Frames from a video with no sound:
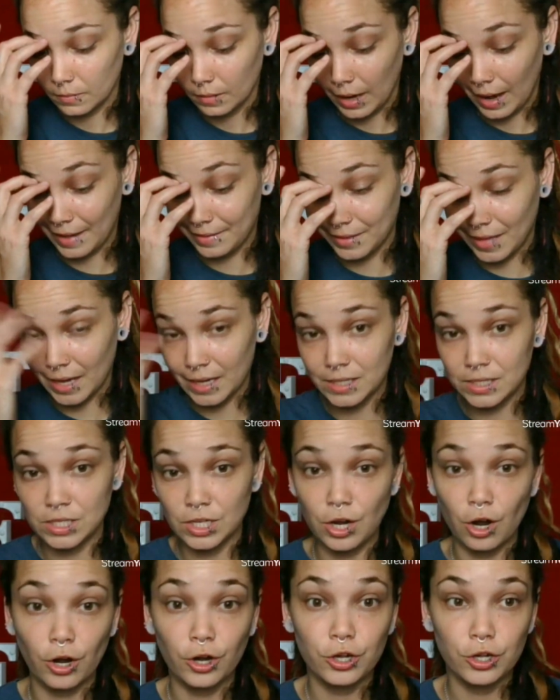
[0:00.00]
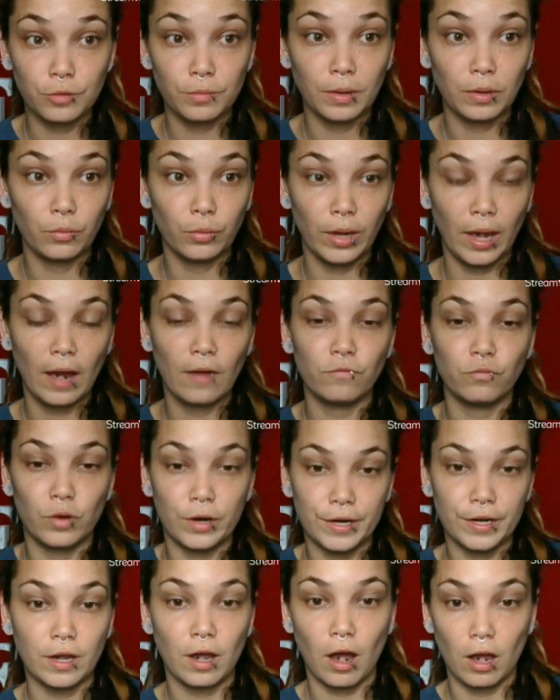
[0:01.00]
And that is the argument we have
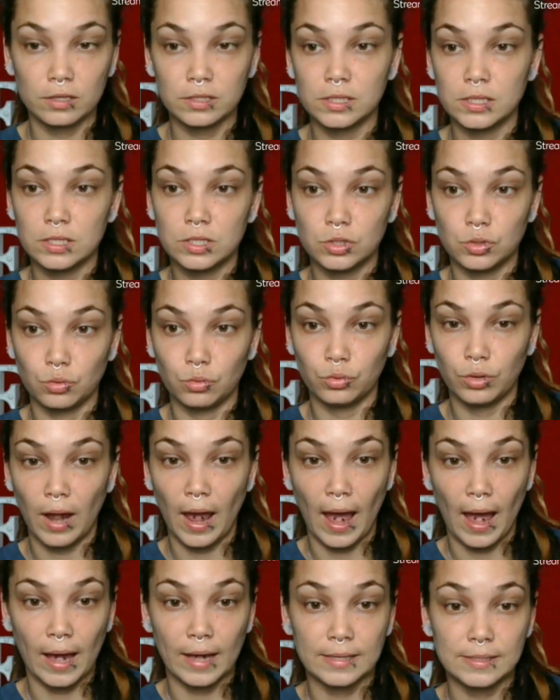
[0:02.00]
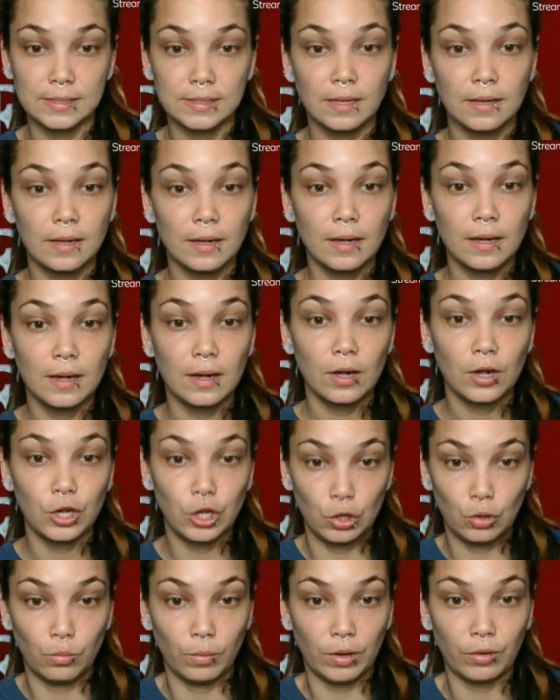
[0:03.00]
what it constitutes as
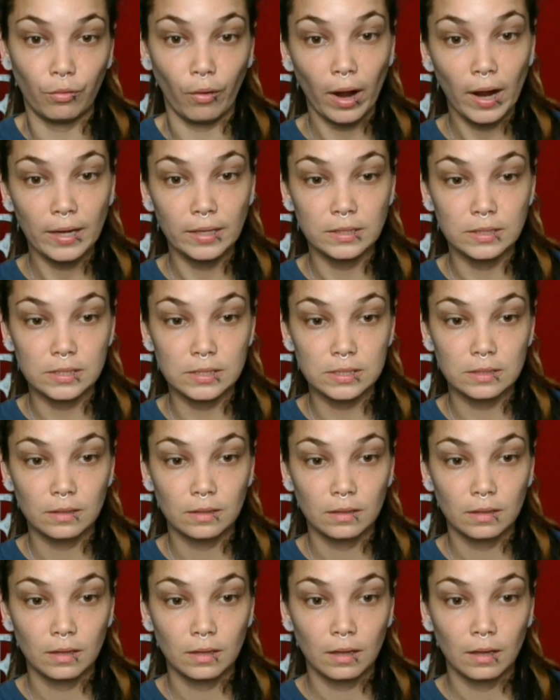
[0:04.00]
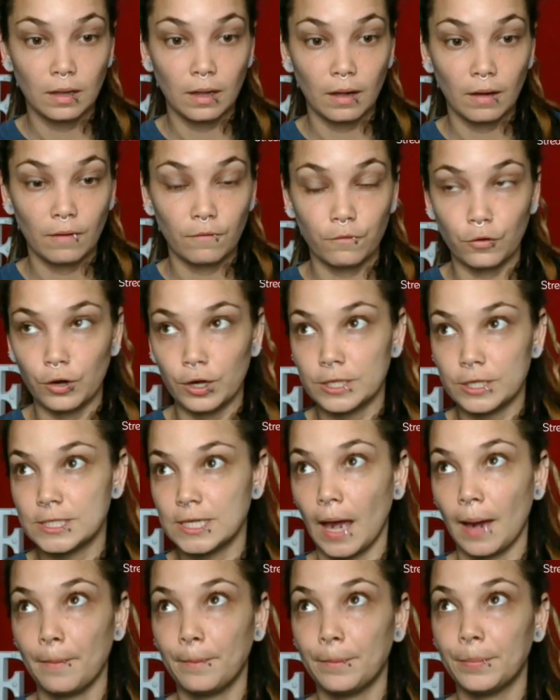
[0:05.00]
human rights. For
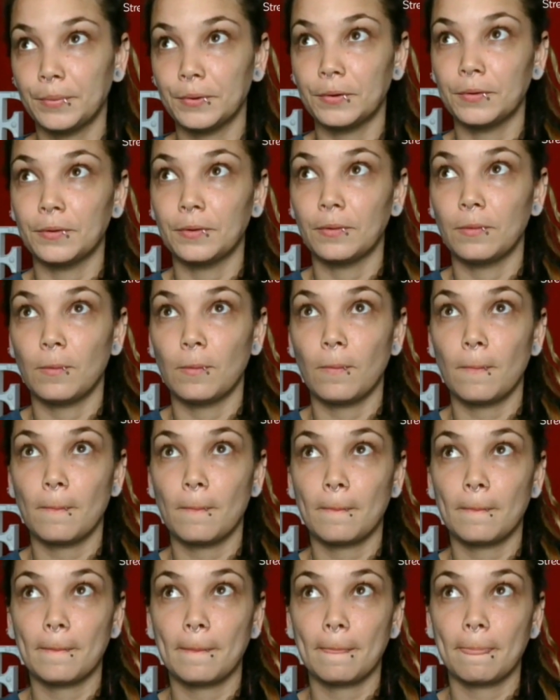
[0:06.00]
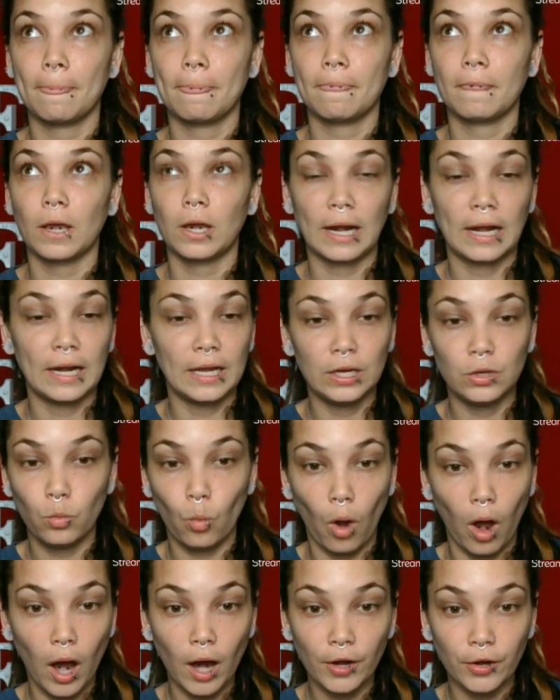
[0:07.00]
example, clean
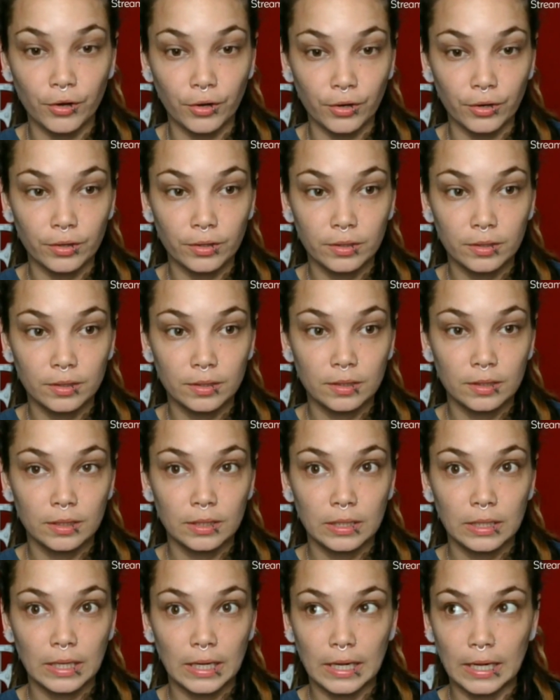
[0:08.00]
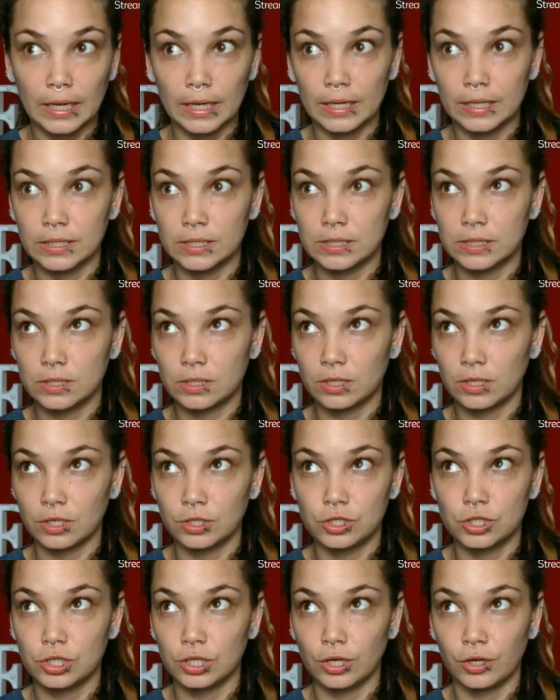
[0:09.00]
water is
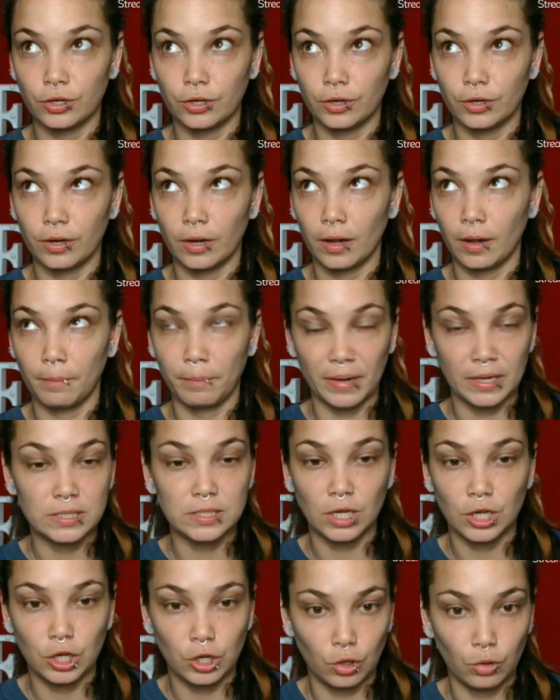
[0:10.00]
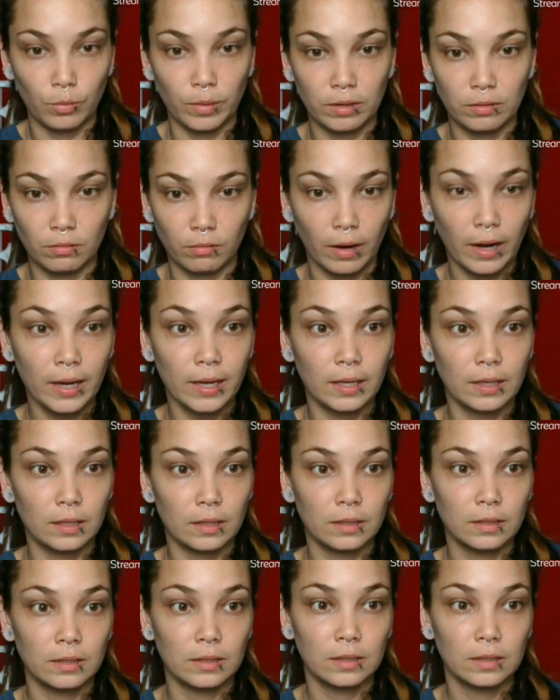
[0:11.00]
considered a basic human right,